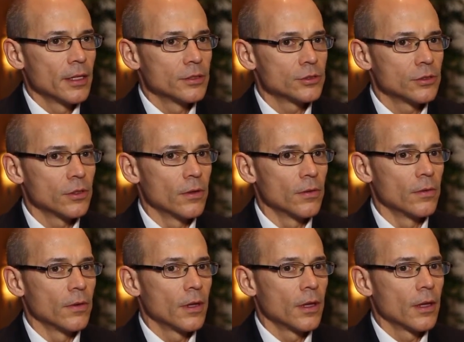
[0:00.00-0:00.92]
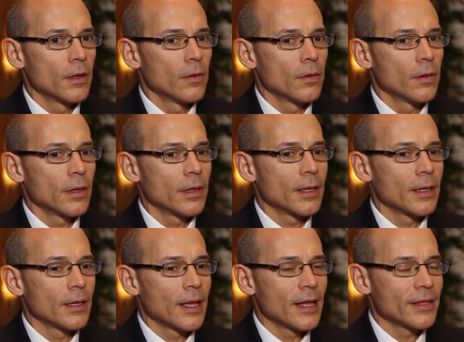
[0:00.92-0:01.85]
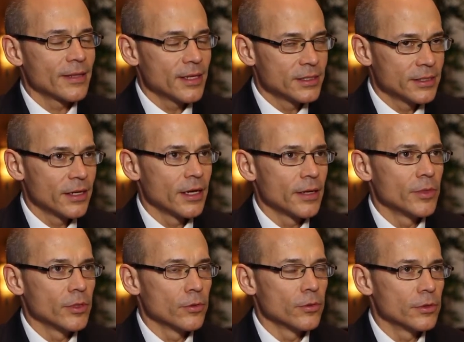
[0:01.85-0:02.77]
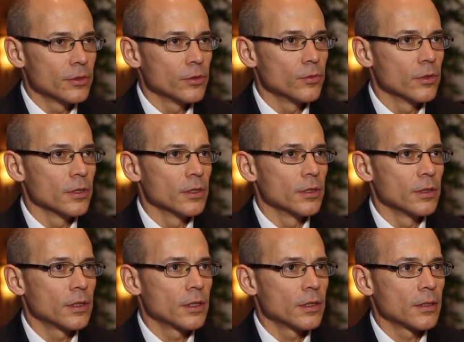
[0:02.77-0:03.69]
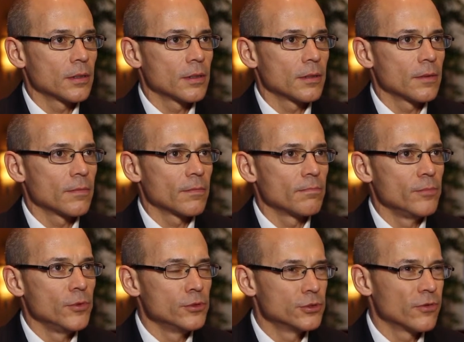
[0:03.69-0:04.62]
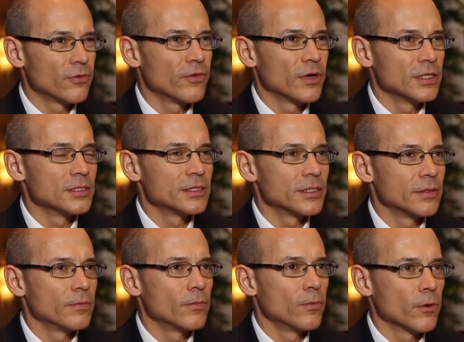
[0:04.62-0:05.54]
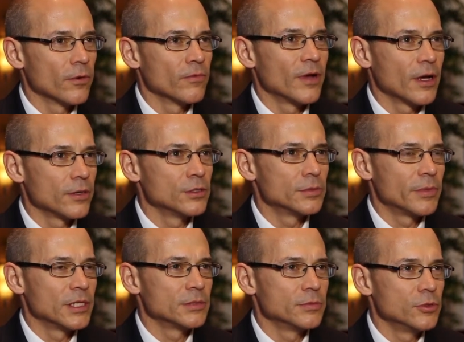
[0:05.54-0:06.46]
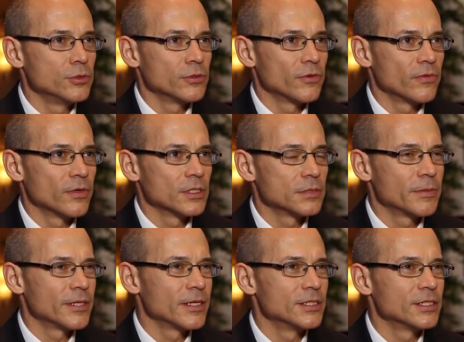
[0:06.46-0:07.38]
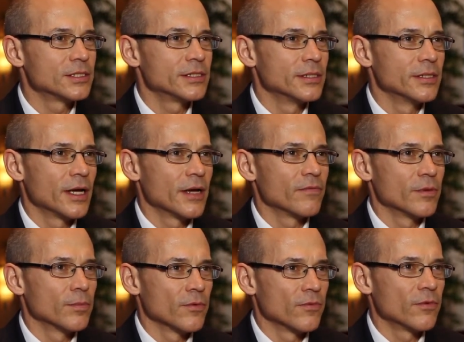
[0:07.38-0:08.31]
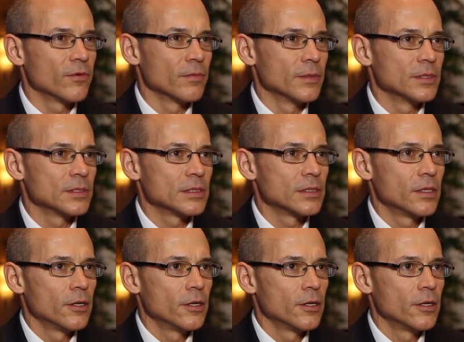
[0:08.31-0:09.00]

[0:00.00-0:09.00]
So at that time, there, there were mutual funds that were values-based mutual funds, but they just didn't have the performance.